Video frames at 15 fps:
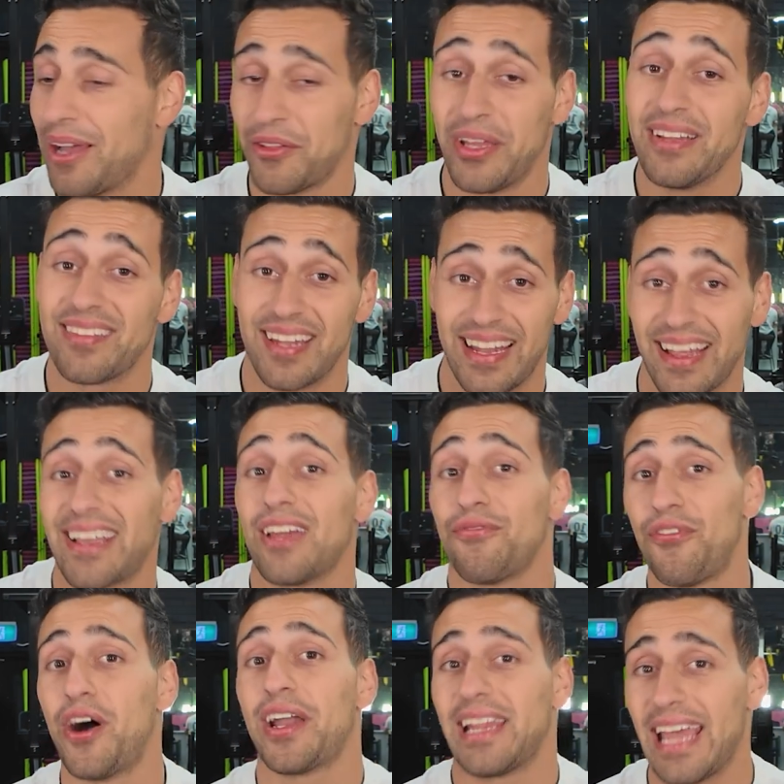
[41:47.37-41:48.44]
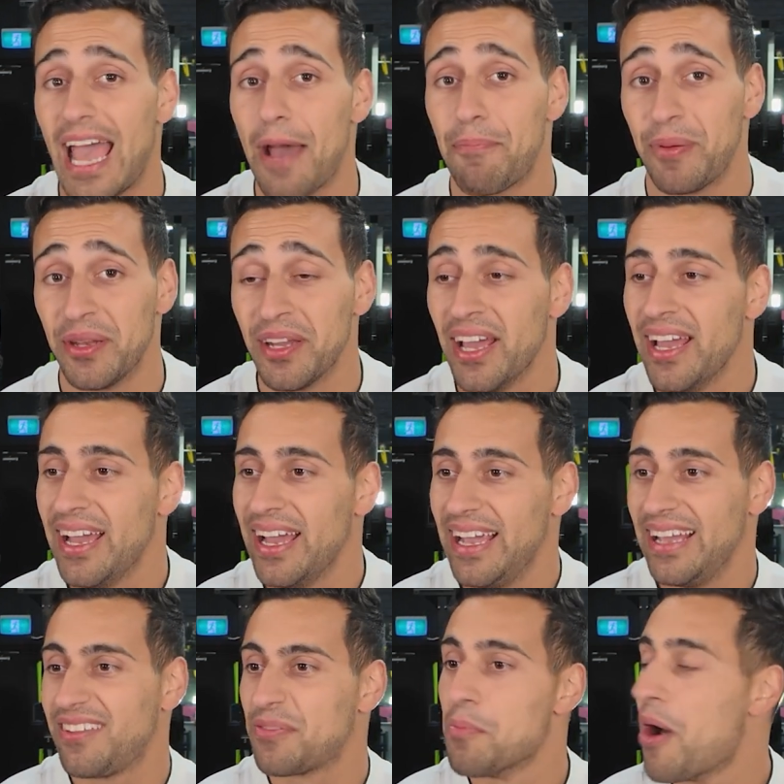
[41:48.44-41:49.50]
on the internet that can finally happen
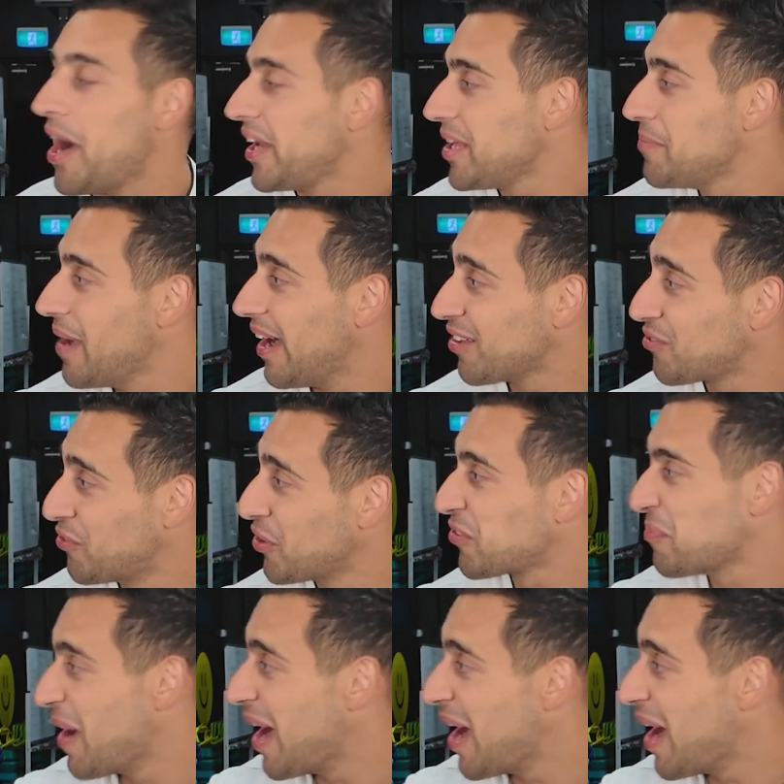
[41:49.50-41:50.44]
is Mighty Mouse versus